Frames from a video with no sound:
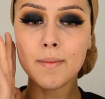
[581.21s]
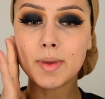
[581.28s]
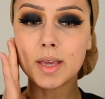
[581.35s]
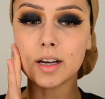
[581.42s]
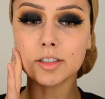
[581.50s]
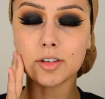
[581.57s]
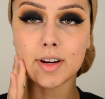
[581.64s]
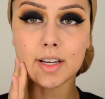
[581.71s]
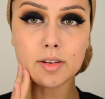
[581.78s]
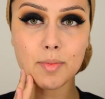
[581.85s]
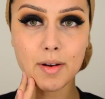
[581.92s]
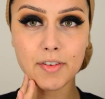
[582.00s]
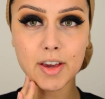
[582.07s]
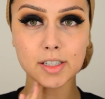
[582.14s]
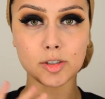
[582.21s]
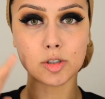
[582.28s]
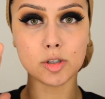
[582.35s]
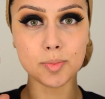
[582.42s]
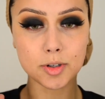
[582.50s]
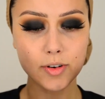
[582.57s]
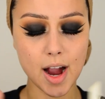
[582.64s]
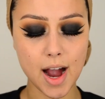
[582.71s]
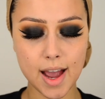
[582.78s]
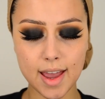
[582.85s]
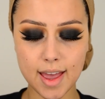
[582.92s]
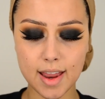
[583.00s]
because the rest of my face is super dry